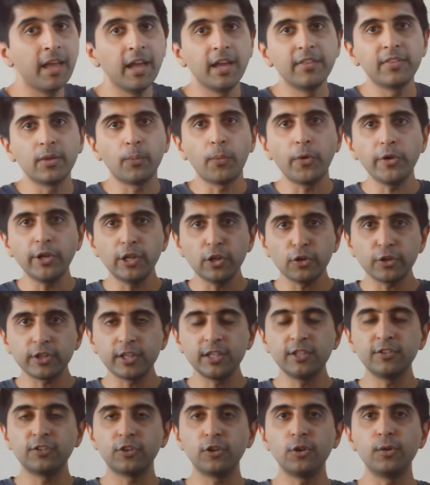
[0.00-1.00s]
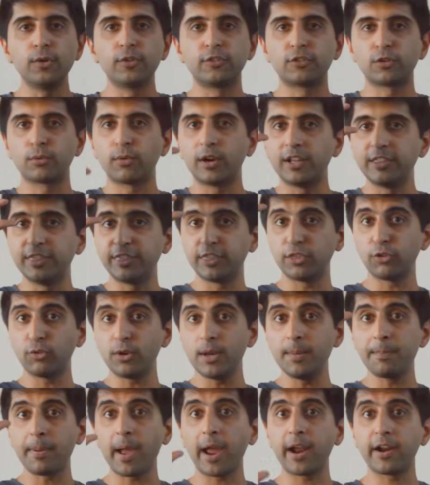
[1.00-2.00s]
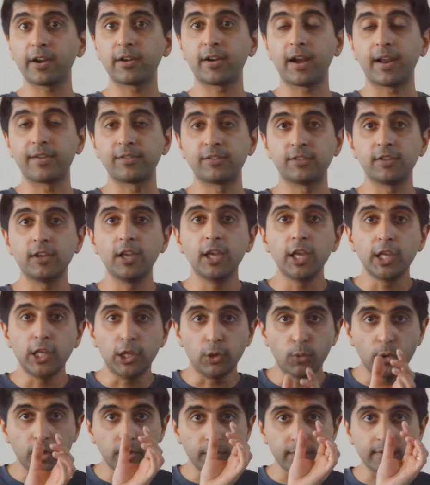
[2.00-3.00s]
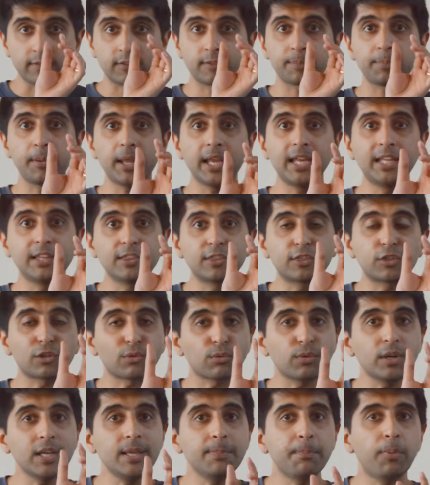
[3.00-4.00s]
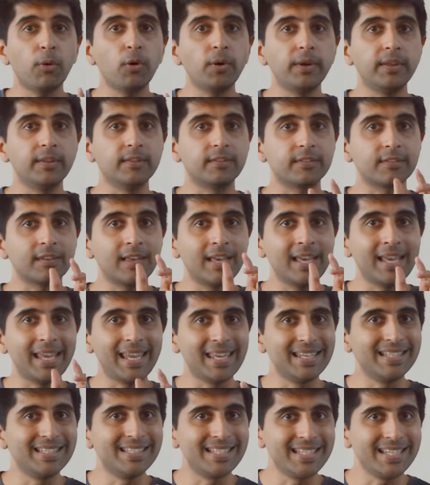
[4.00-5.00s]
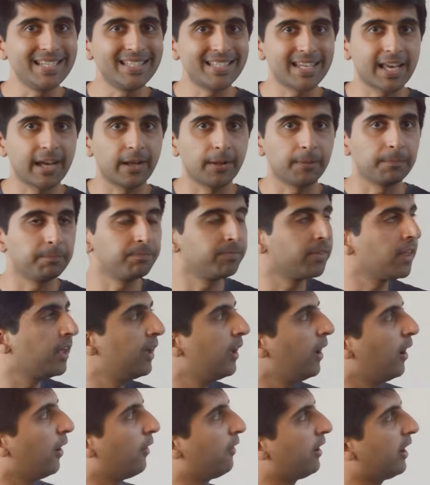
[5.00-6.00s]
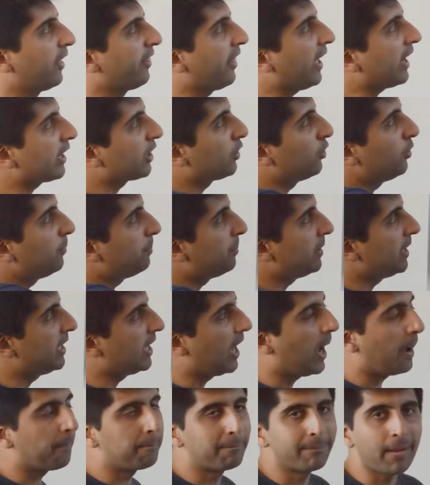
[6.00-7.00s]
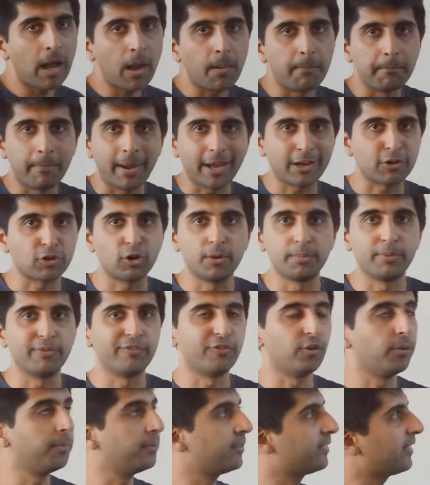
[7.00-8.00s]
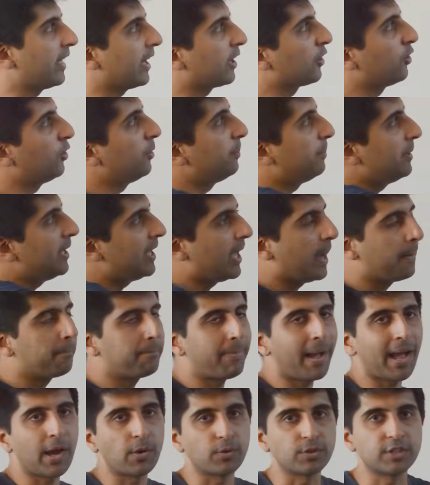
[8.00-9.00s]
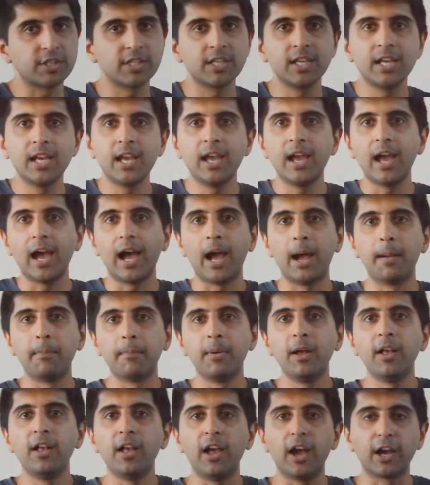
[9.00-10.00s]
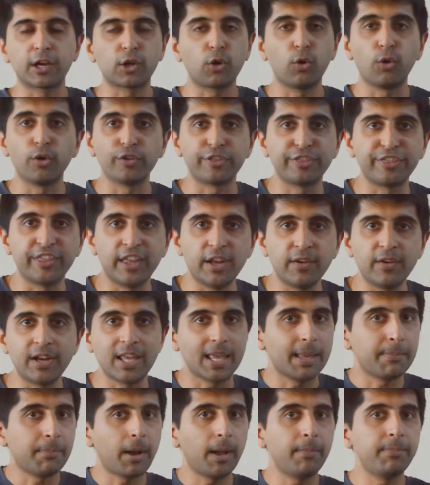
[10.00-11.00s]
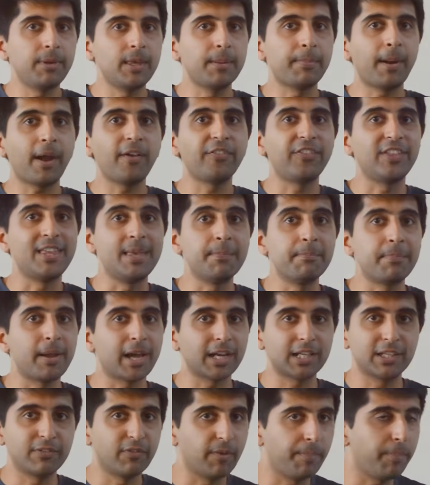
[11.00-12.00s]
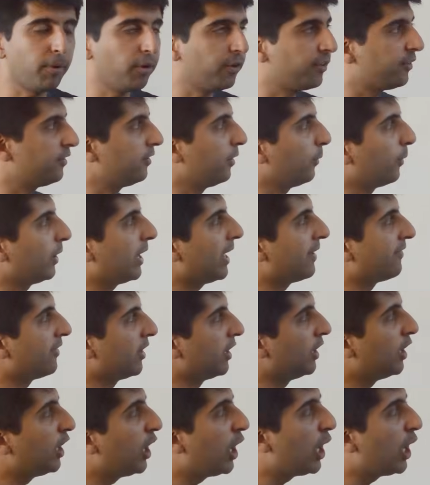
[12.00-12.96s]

Then what you're looking to do is to write three paragraphs. You want to explain three points in detail. All right, now that could be about macro performance, that could be about um, a core theory, it might be about the impact of a policy, whatever.